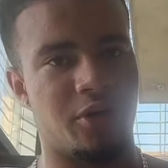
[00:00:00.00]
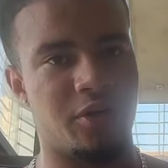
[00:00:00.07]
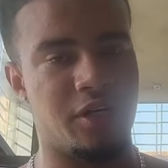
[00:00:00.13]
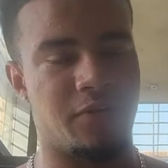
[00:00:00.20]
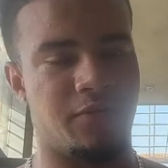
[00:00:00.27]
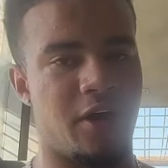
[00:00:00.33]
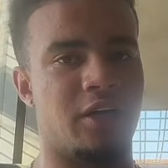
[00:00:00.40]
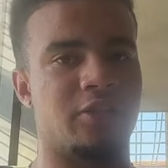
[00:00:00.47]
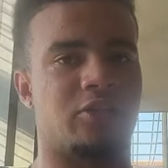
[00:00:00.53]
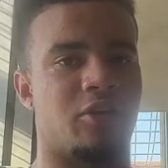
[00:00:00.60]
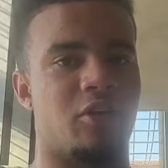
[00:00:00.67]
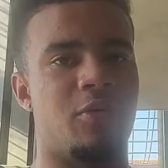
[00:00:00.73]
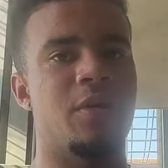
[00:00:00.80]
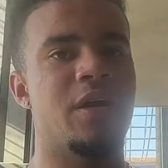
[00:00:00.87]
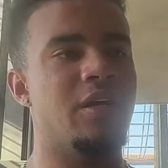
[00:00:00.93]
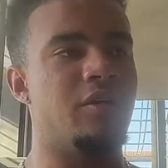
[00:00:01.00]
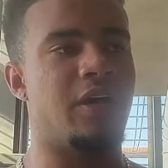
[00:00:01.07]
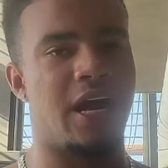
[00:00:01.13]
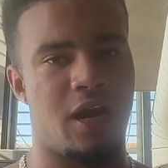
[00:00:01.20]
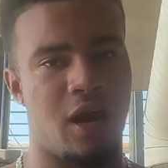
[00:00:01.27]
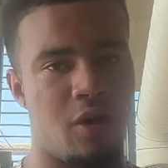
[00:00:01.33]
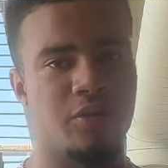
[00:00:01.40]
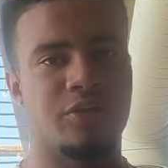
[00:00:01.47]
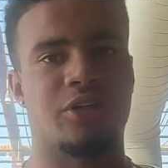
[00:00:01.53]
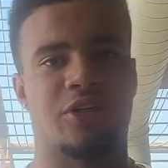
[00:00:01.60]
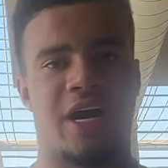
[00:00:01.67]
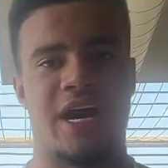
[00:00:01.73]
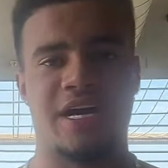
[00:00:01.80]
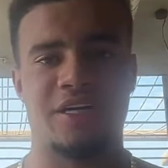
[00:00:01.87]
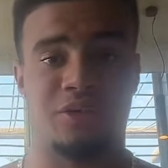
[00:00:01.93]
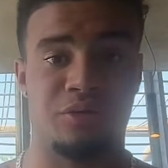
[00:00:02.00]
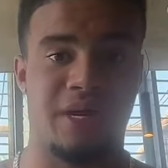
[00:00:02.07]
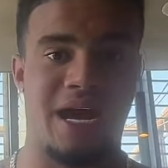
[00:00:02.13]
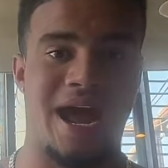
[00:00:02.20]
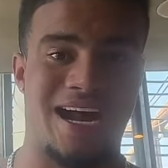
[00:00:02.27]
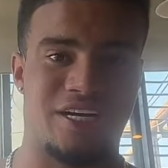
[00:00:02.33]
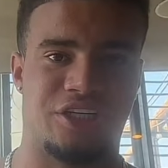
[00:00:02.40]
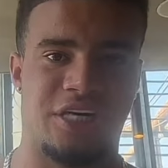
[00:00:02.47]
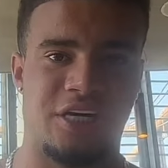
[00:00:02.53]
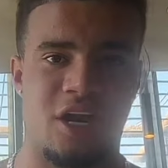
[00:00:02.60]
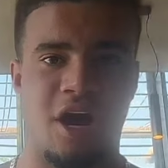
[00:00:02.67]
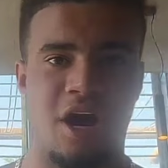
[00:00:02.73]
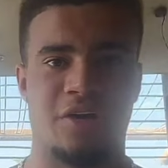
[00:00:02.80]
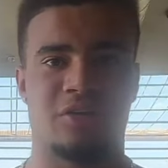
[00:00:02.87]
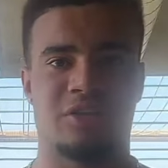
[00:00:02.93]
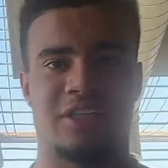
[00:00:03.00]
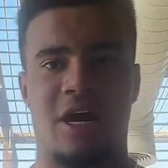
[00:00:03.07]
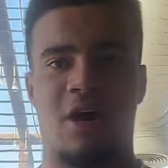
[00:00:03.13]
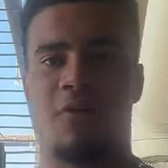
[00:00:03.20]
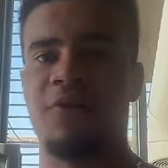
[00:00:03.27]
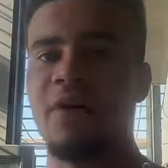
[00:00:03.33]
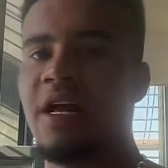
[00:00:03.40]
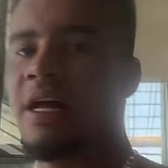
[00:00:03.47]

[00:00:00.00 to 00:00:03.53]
you join the advanced group, you get loads of trades, you get actually learn yourself.